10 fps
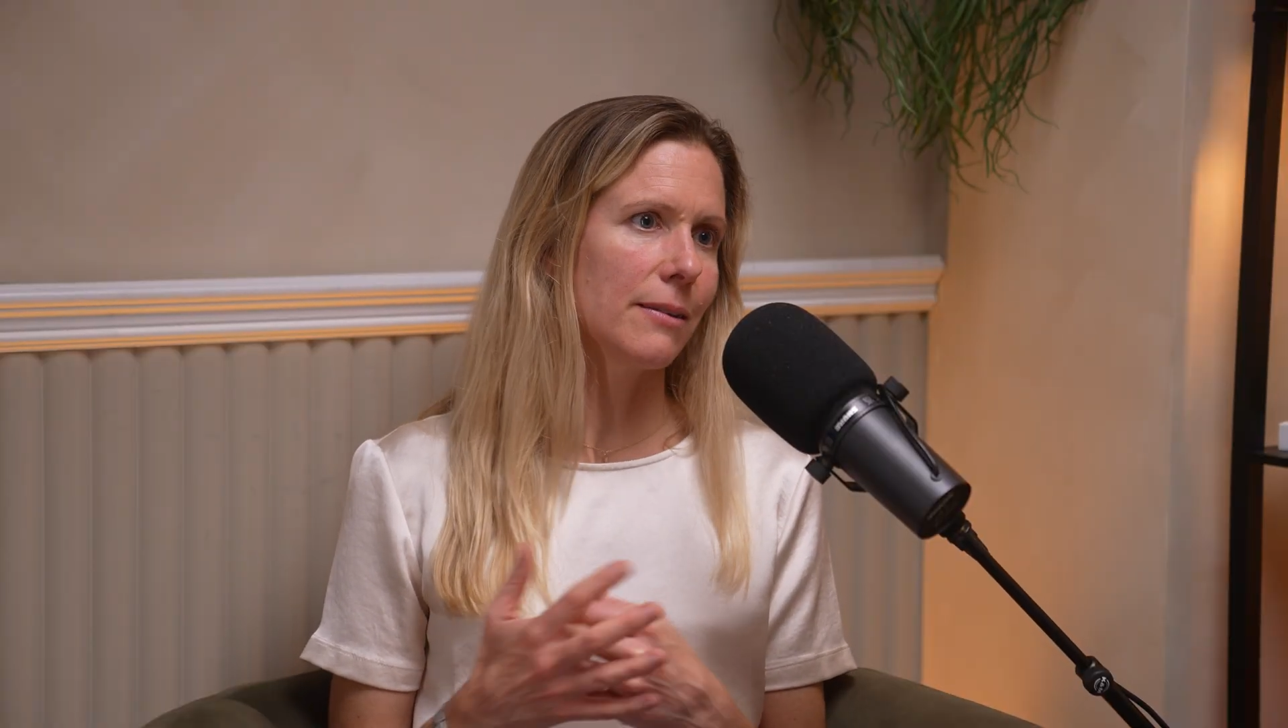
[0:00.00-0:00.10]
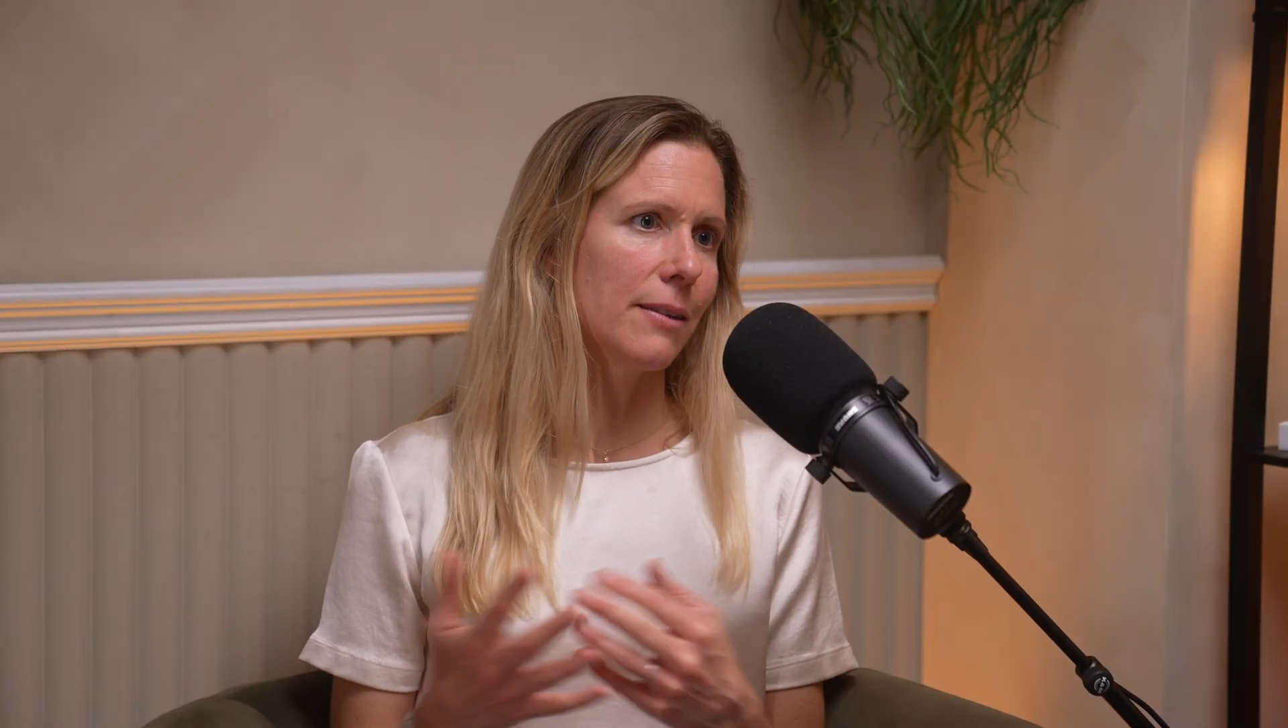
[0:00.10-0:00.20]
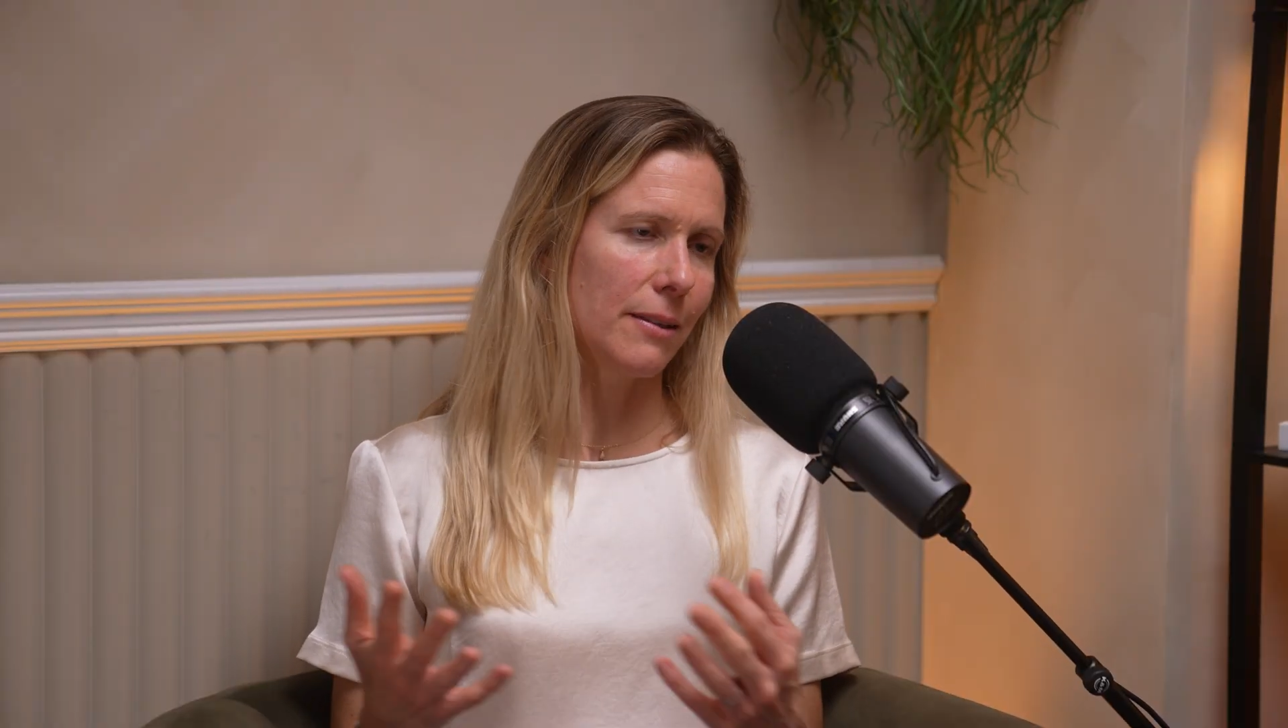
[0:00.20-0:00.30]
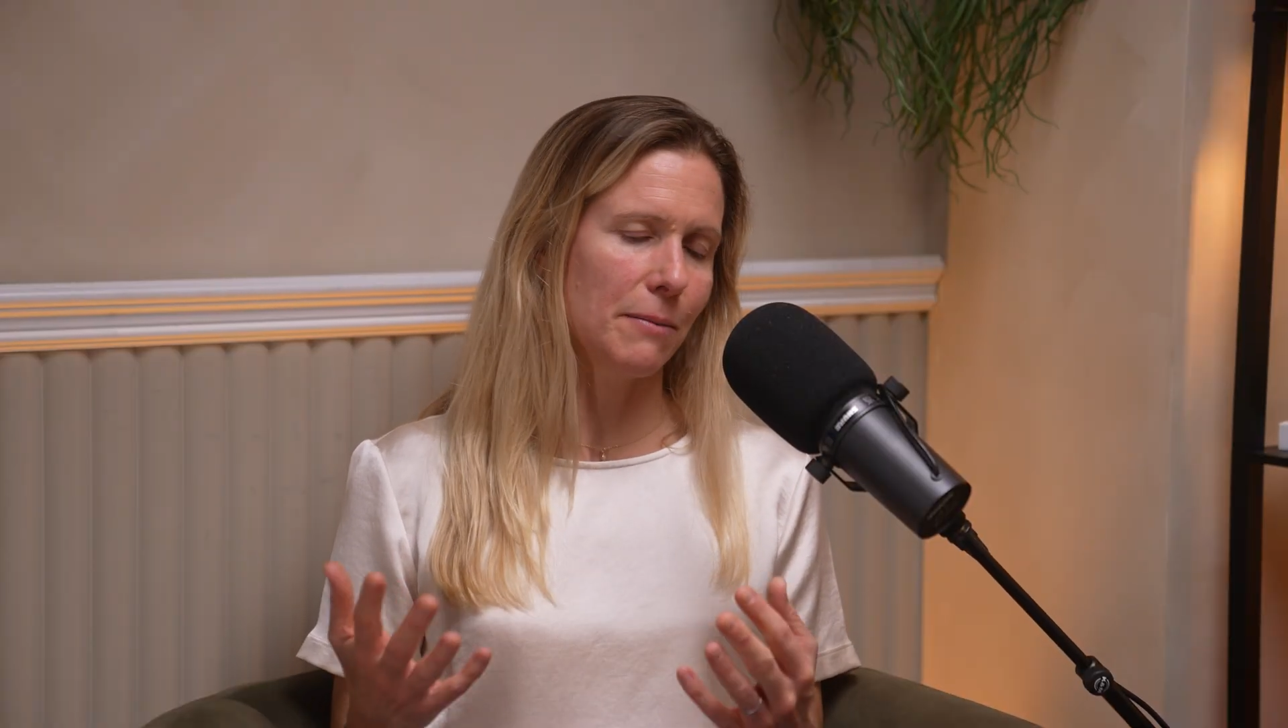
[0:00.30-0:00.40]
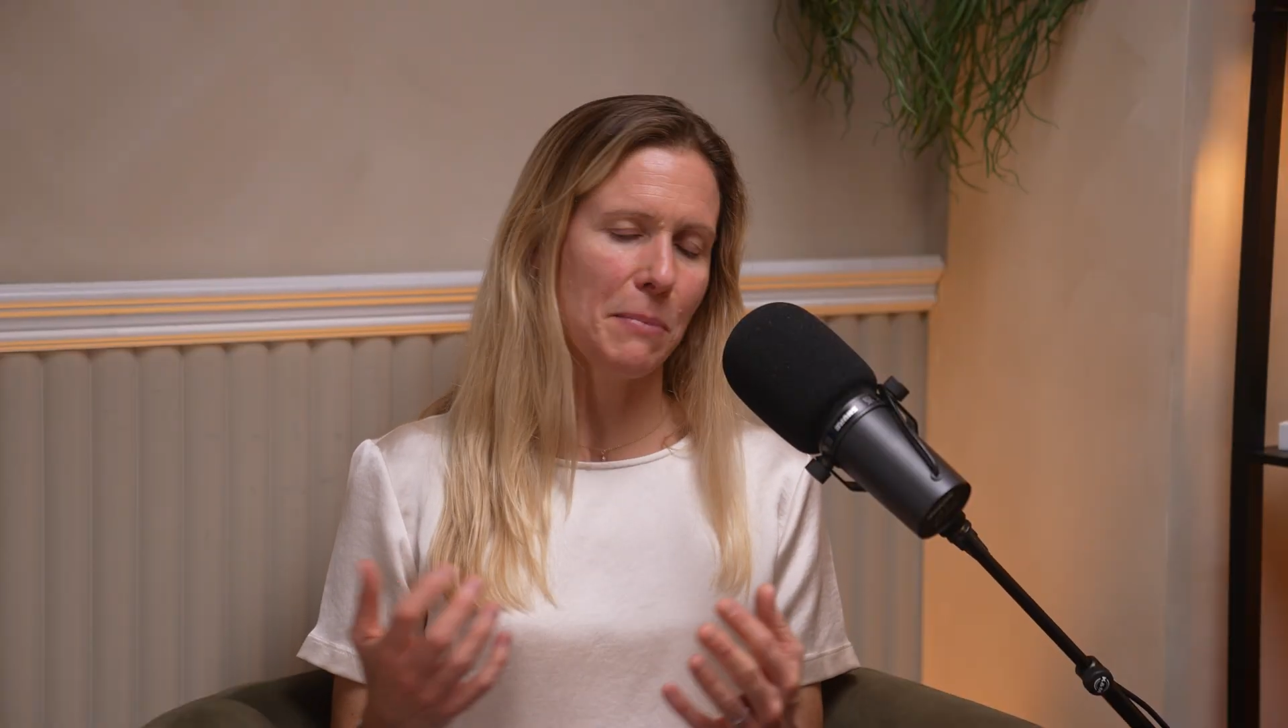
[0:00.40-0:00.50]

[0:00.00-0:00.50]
that